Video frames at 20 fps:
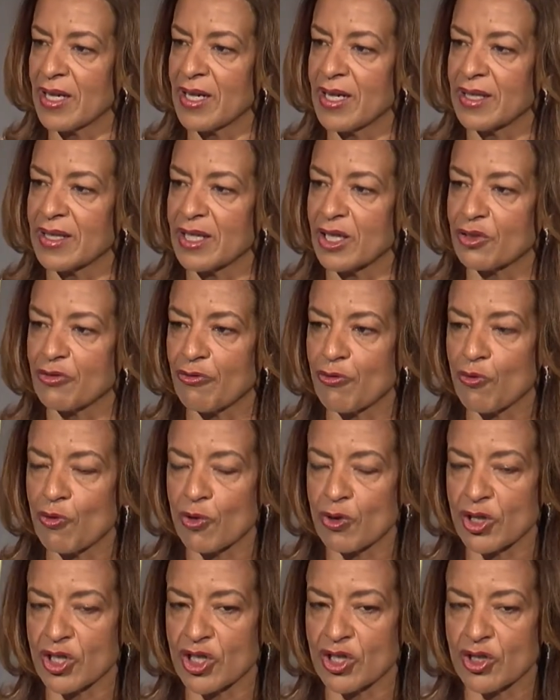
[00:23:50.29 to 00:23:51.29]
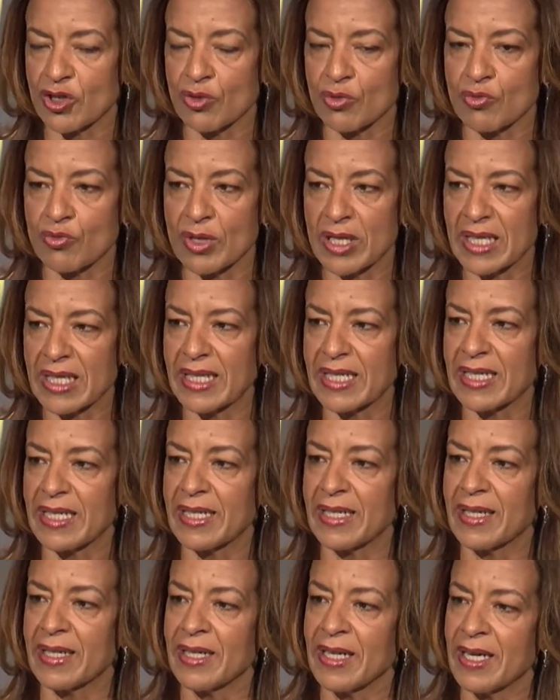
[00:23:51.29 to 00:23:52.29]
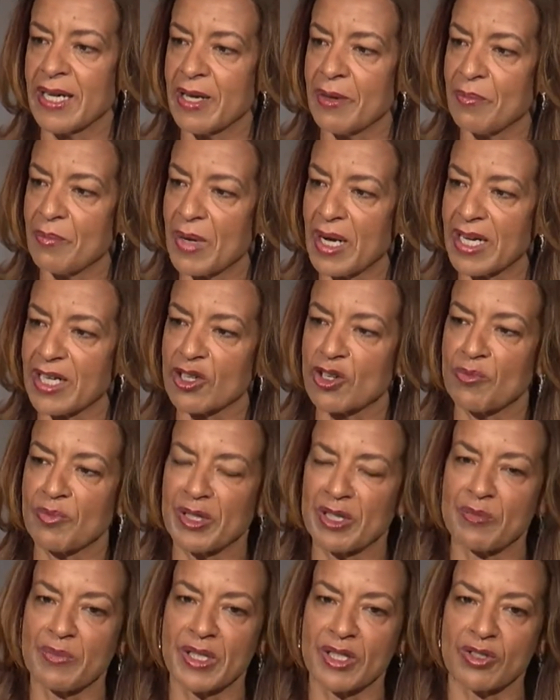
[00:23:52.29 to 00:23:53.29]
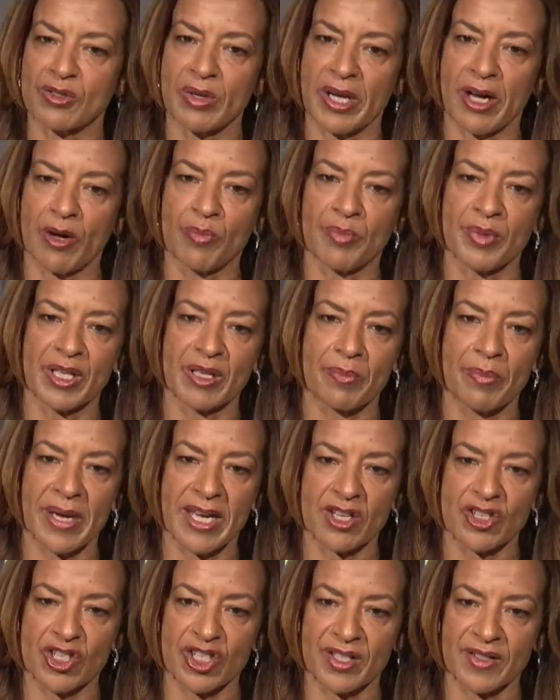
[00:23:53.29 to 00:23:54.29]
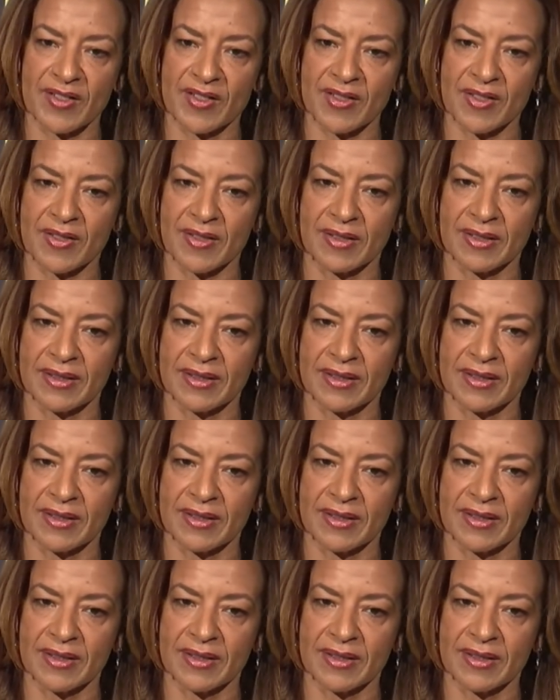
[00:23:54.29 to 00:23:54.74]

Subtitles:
that forged really my commitment to helping patients.